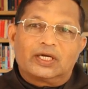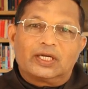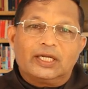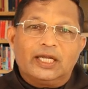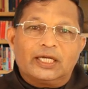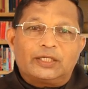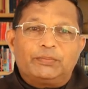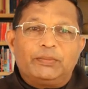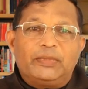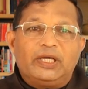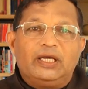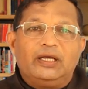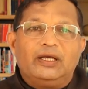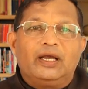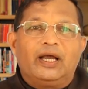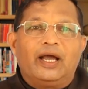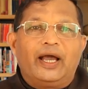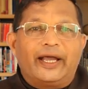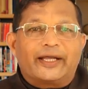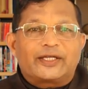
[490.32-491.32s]
Let
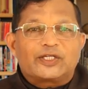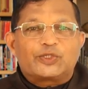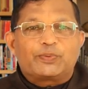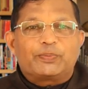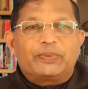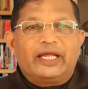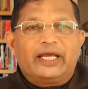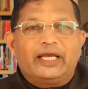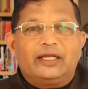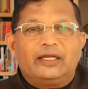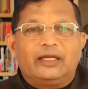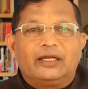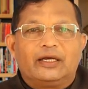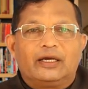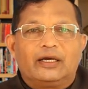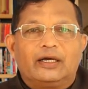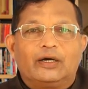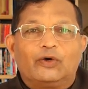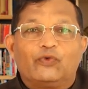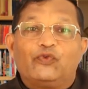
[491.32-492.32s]
me explain
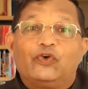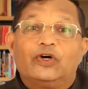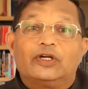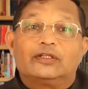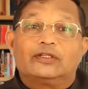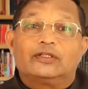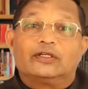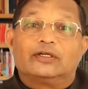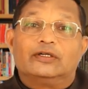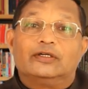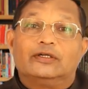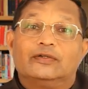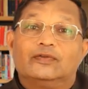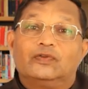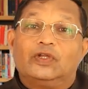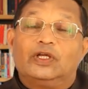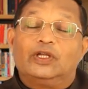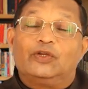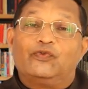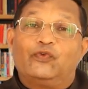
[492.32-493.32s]
further
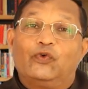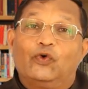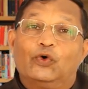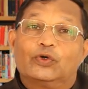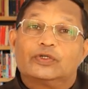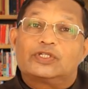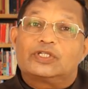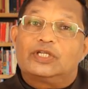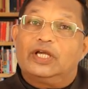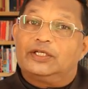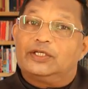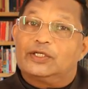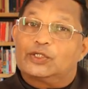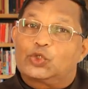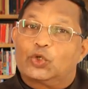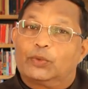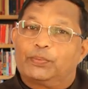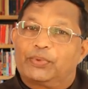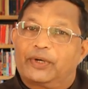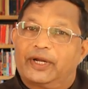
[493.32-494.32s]
the four
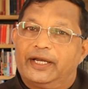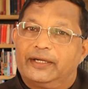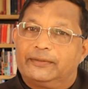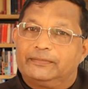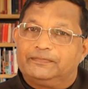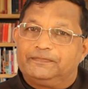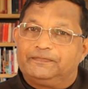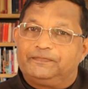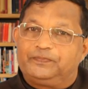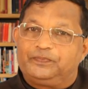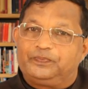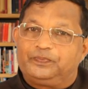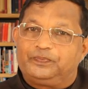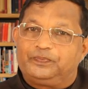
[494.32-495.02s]
stages of prayer.